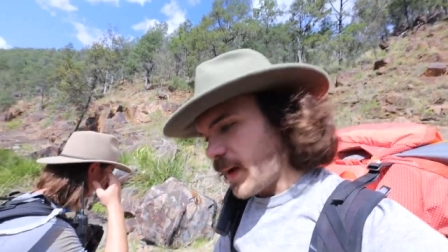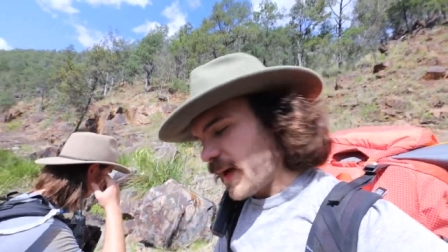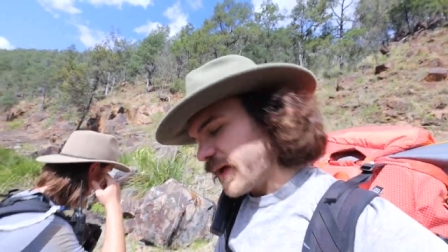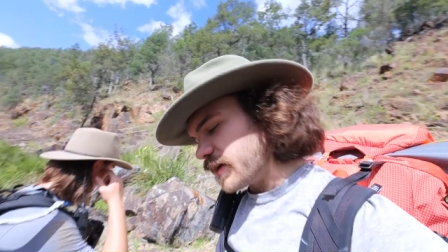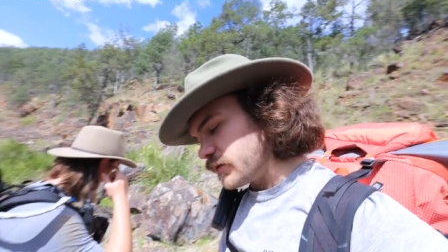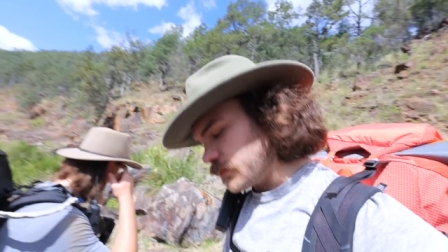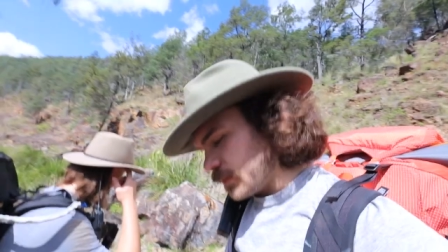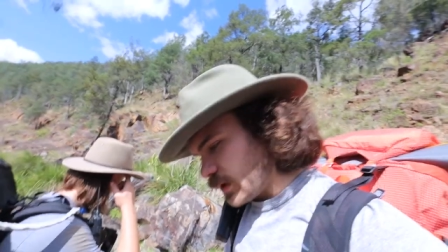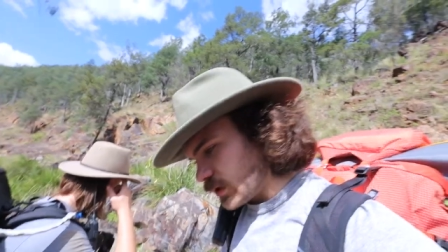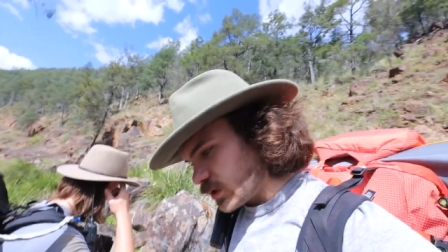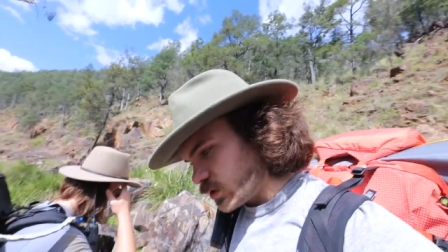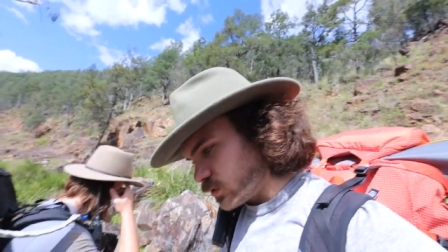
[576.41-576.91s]

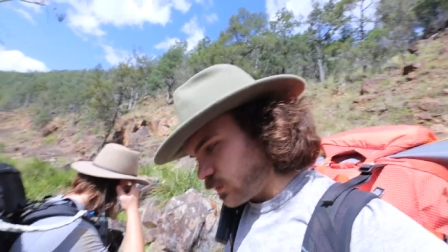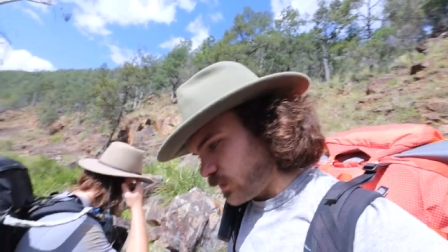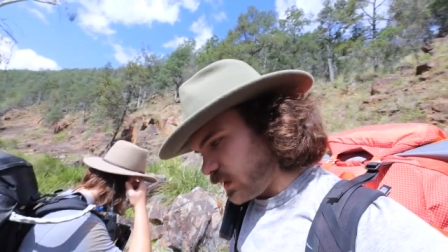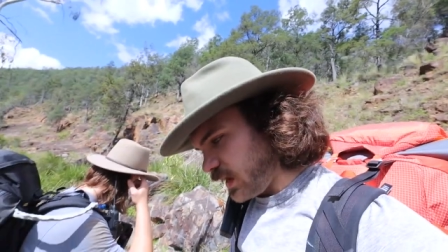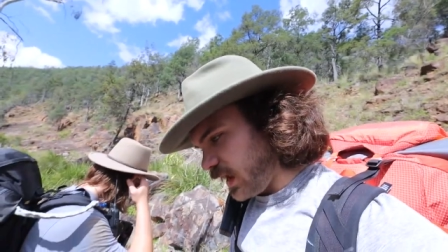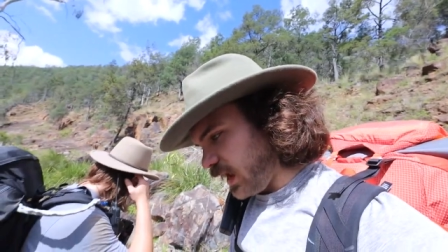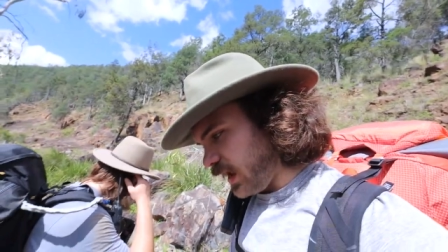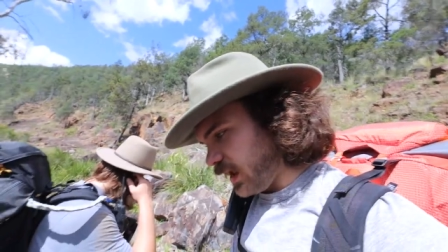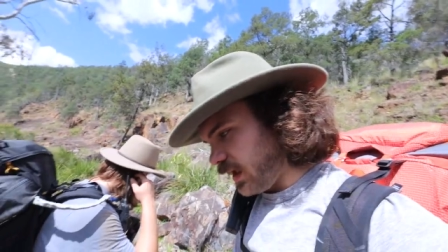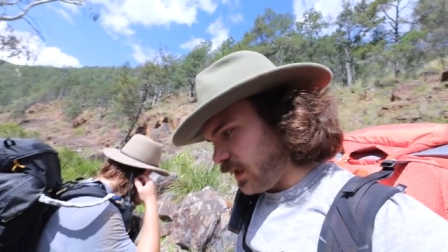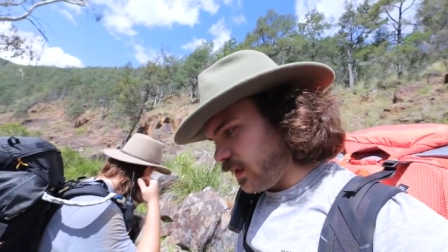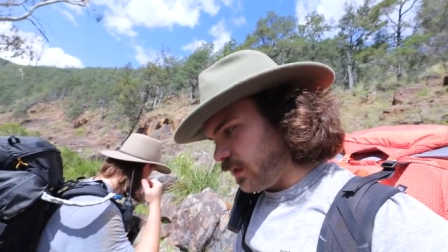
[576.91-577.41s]
back as much as
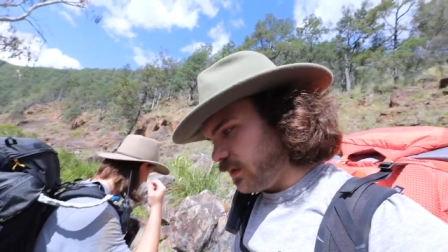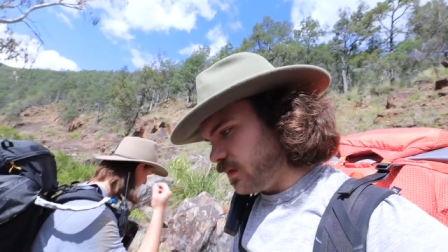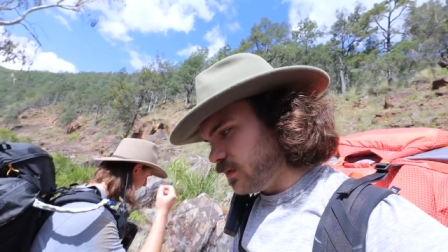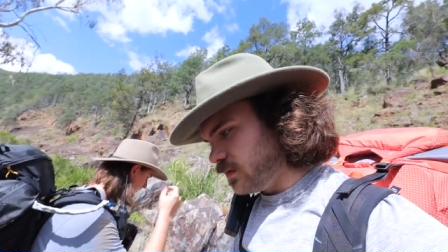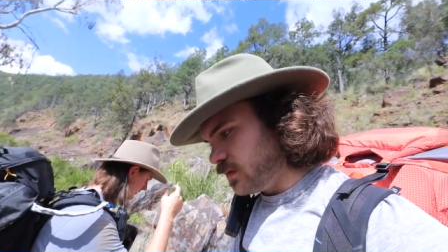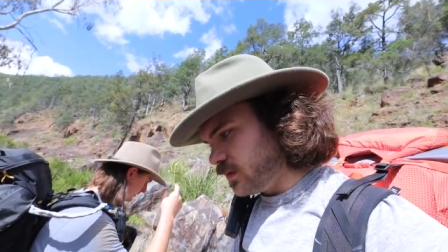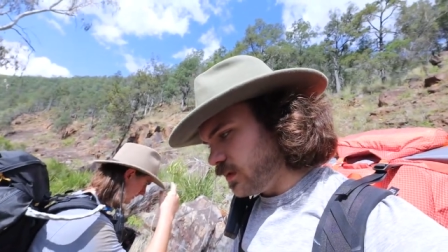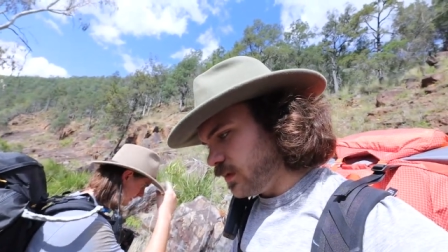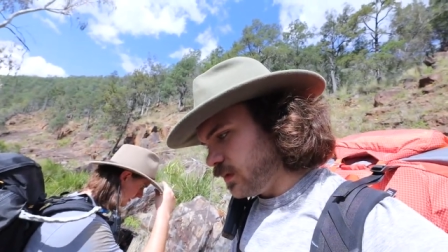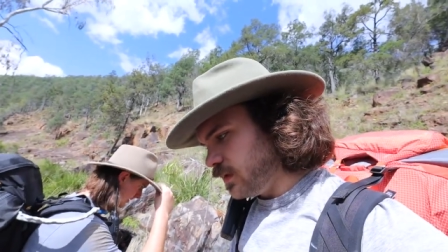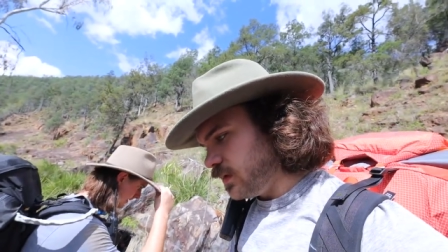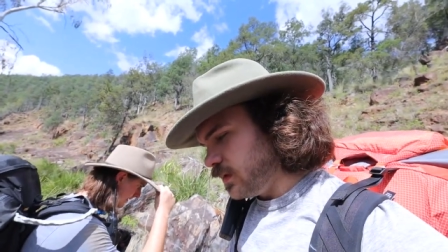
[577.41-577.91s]
we can,
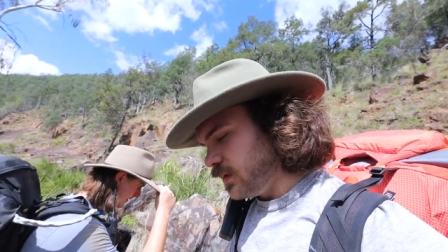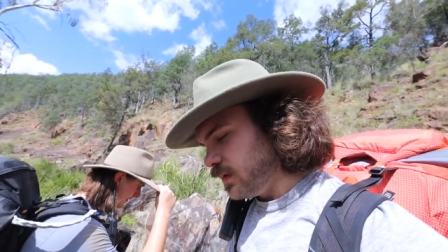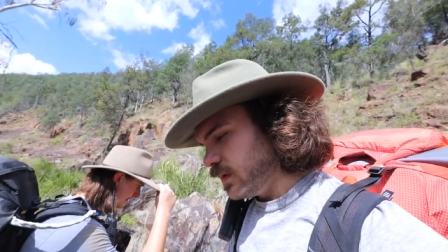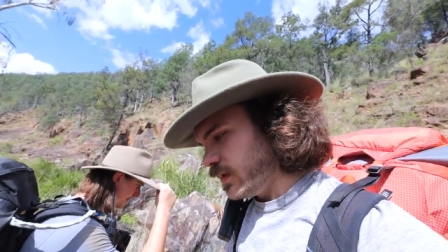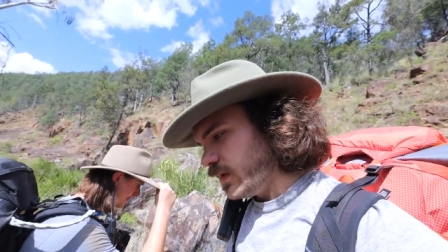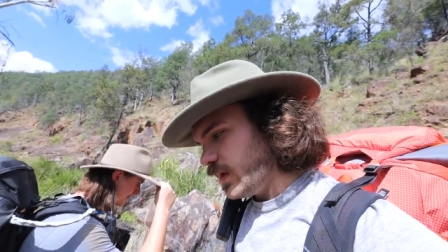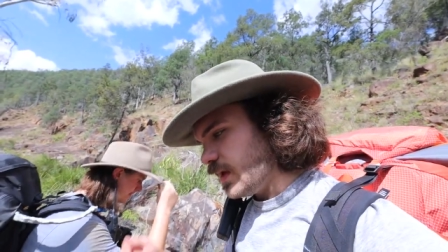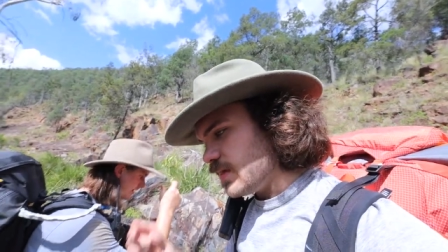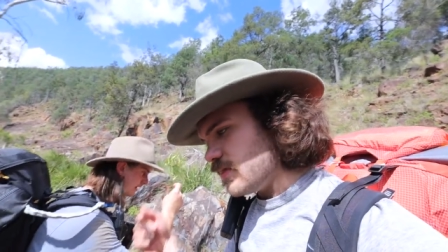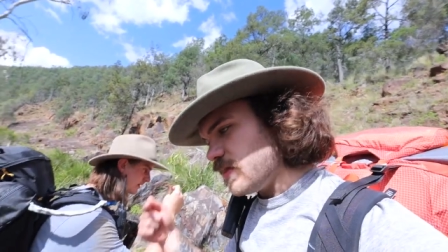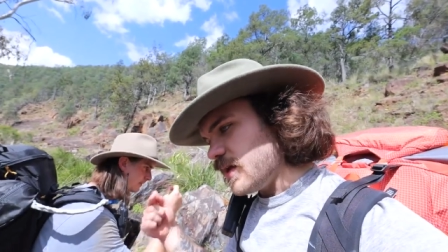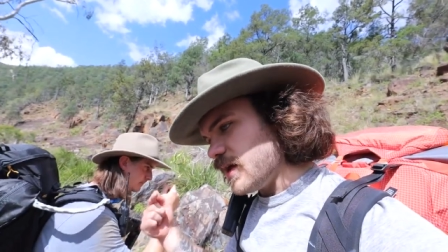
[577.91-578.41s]

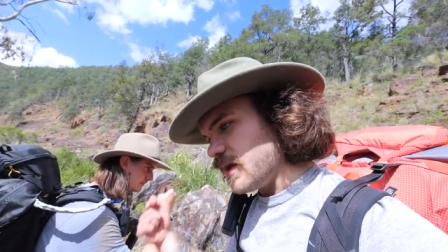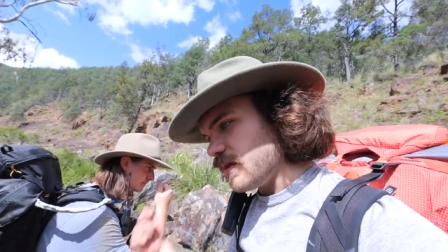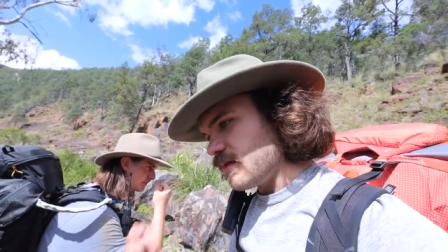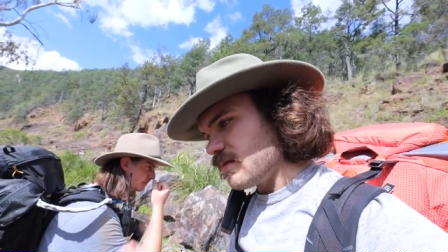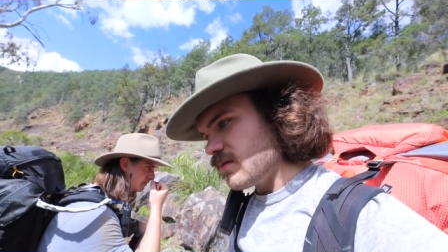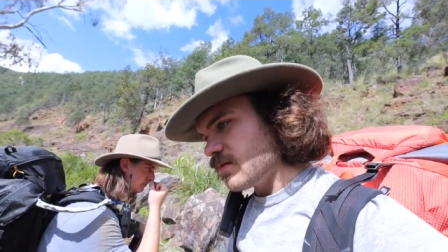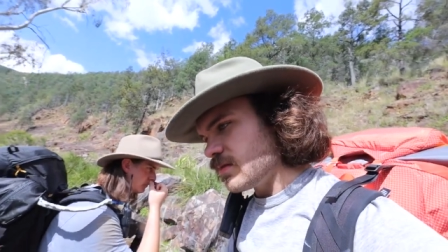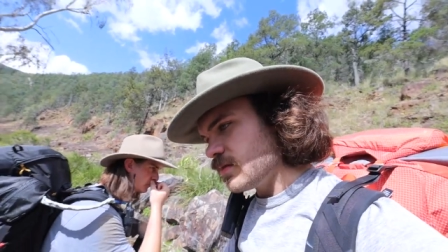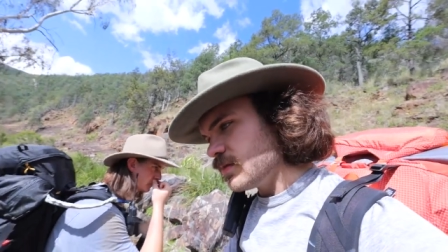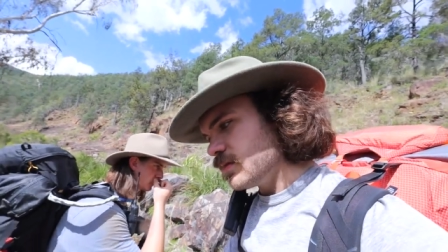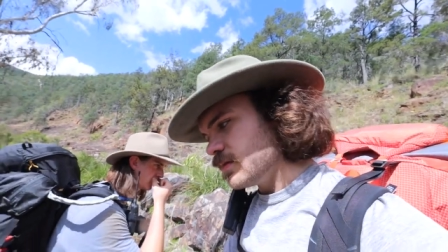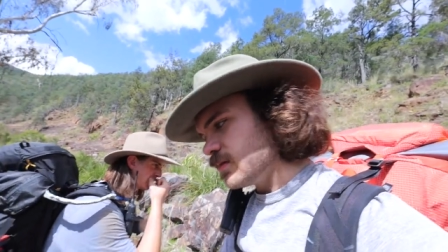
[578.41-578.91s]
and
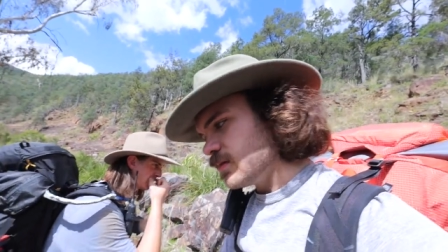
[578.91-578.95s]
then